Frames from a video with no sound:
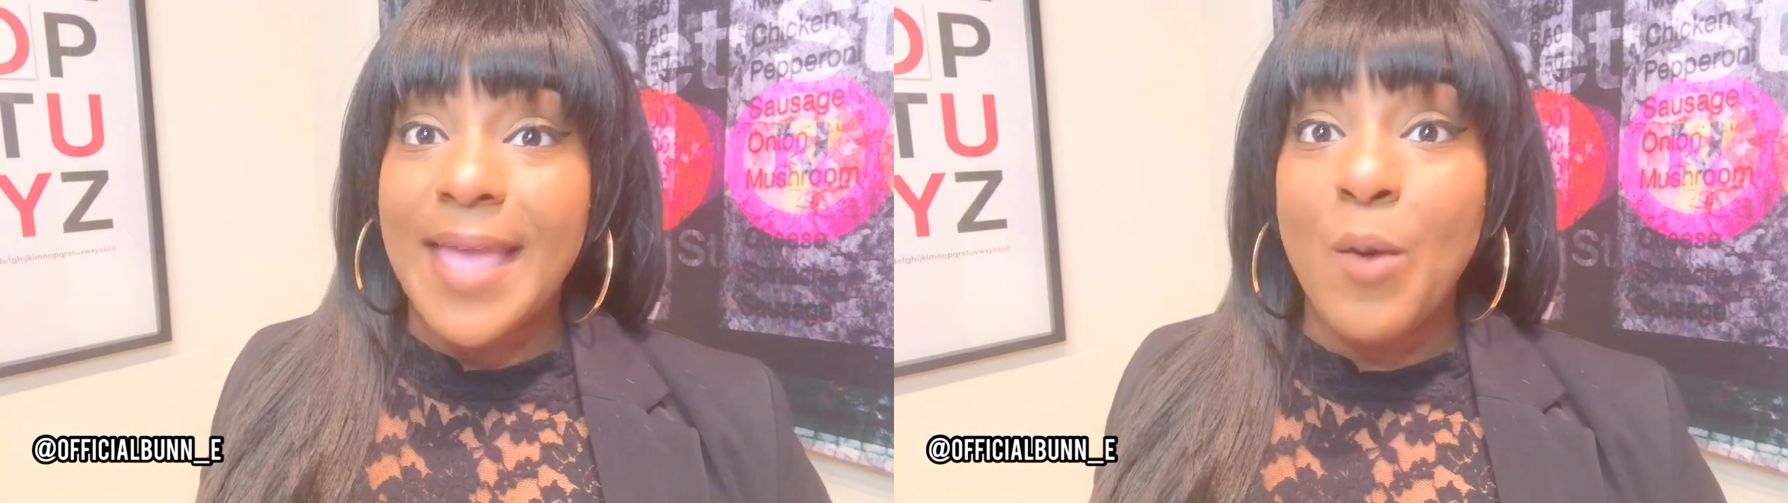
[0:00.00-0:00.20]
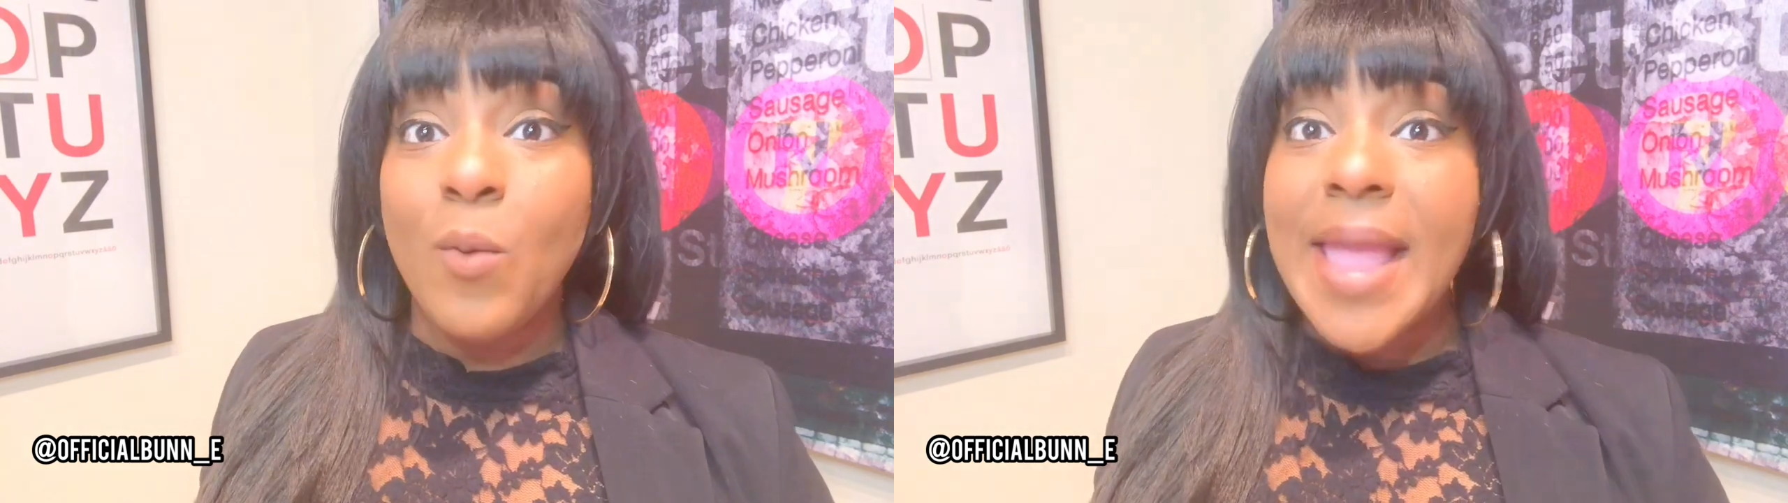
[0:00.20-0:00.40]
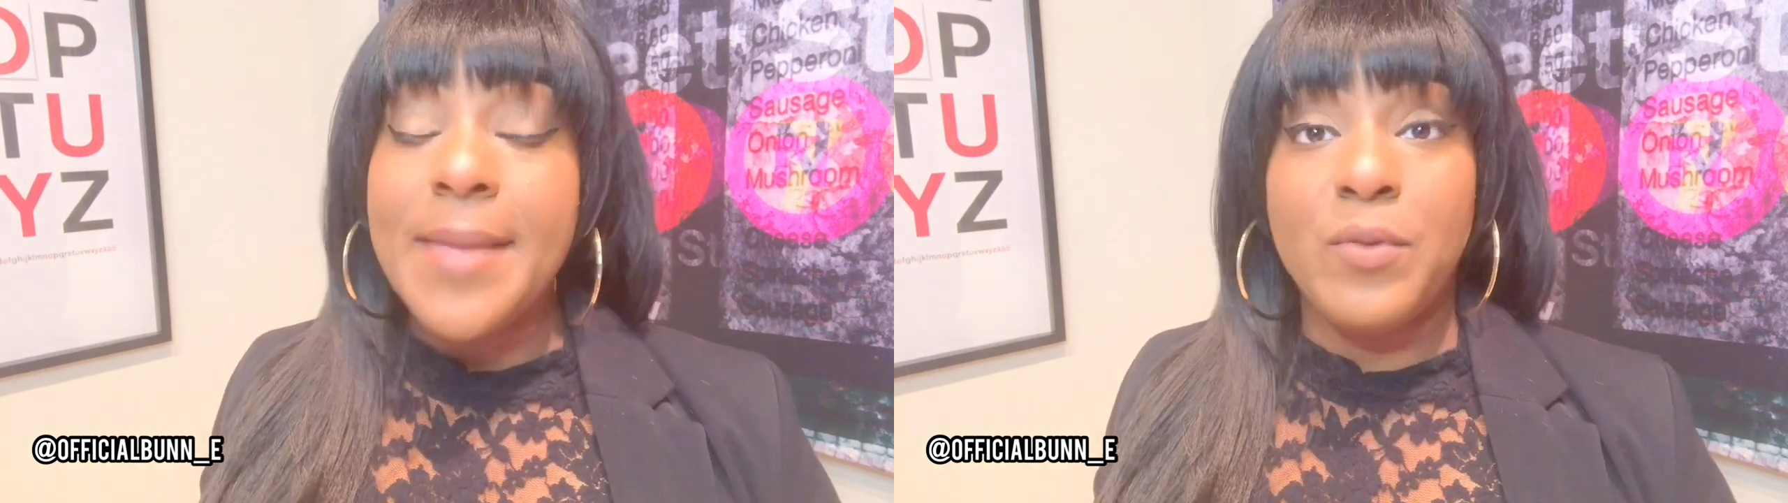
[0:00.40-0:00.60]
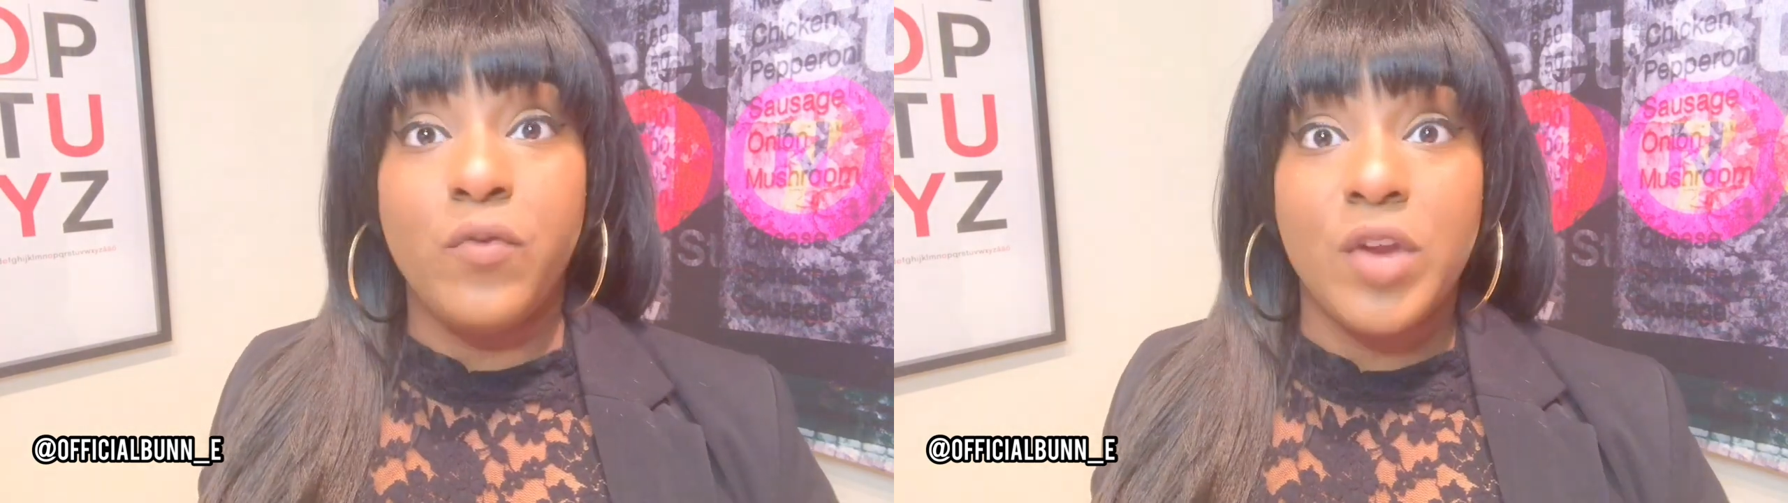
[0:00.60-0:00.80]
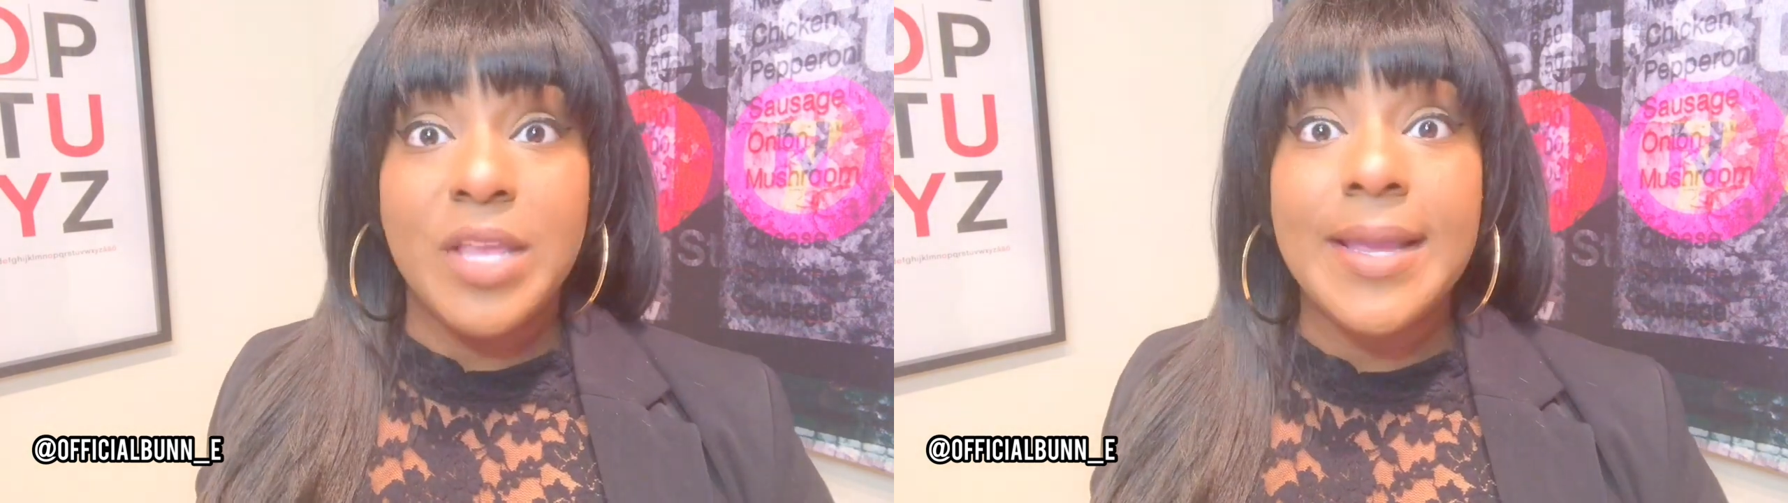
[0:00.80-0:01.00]
that way
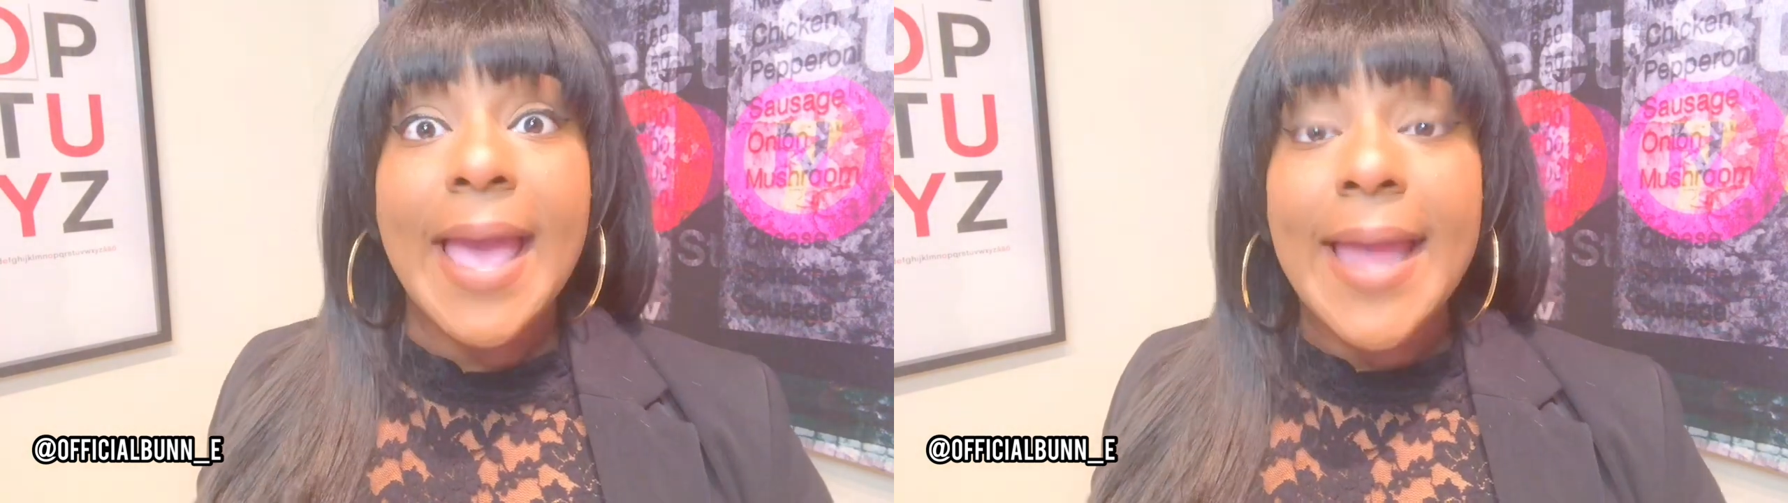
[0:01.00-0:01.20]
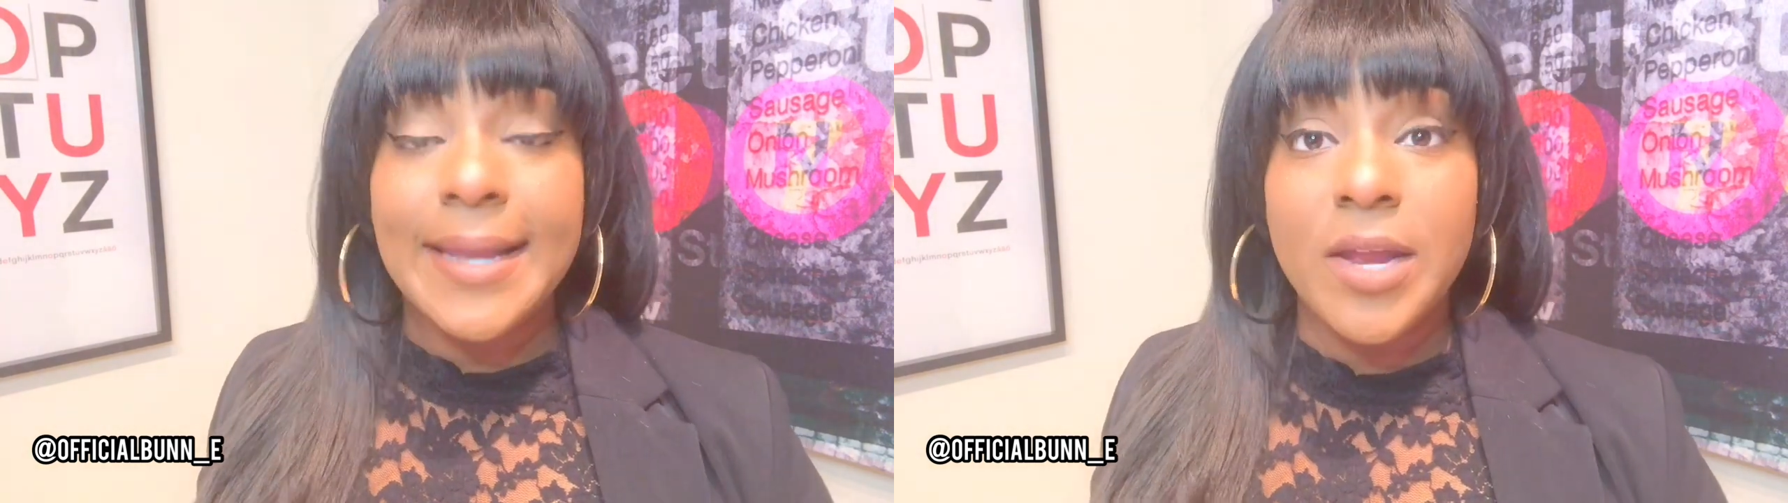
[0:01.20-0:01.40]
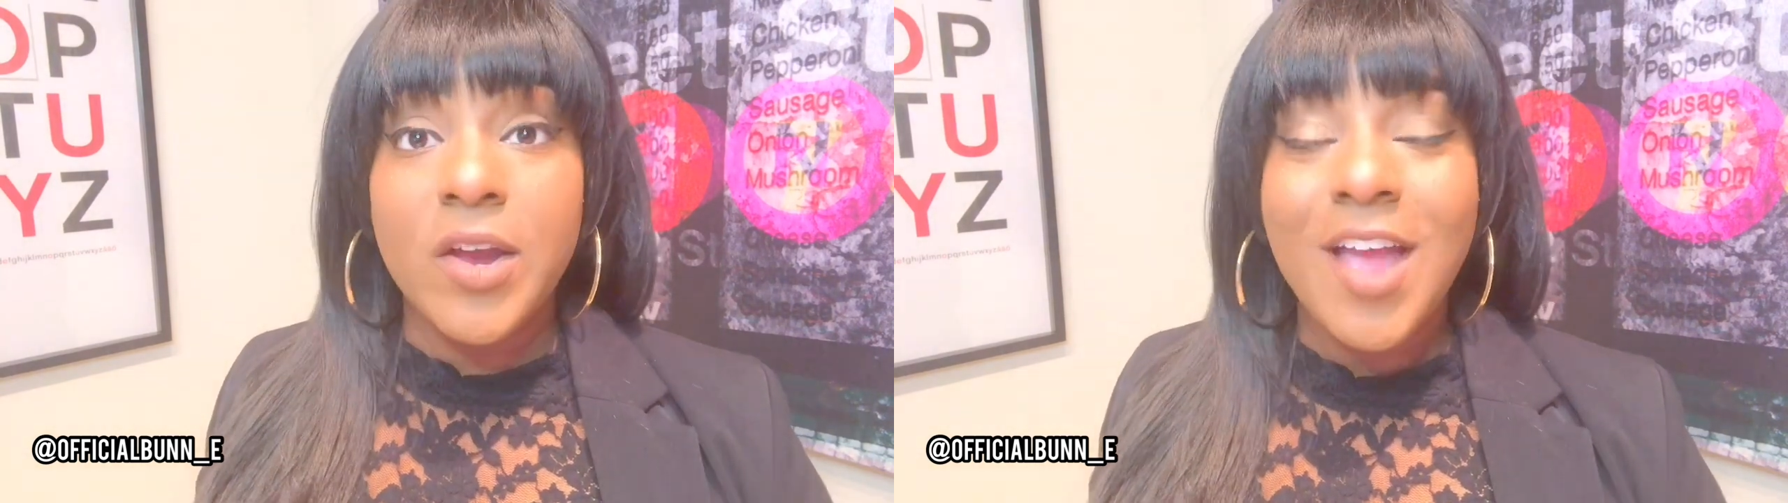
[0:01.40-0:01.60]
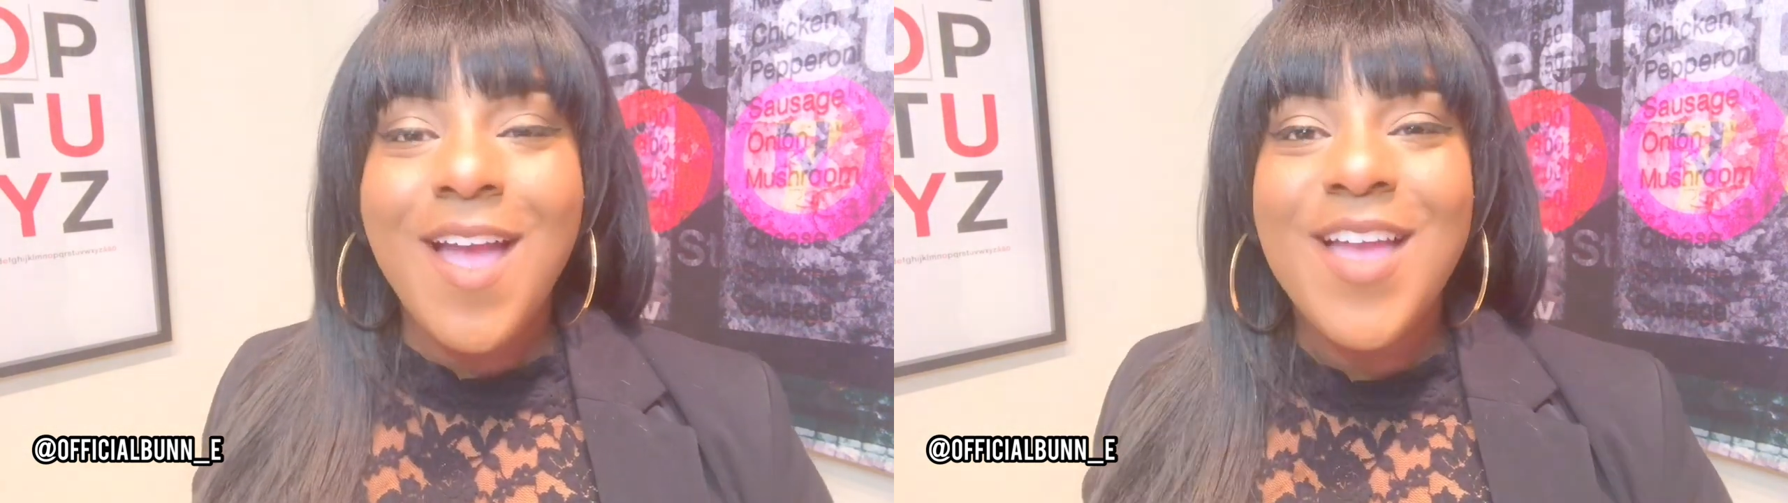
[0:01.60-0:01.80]
before you got here.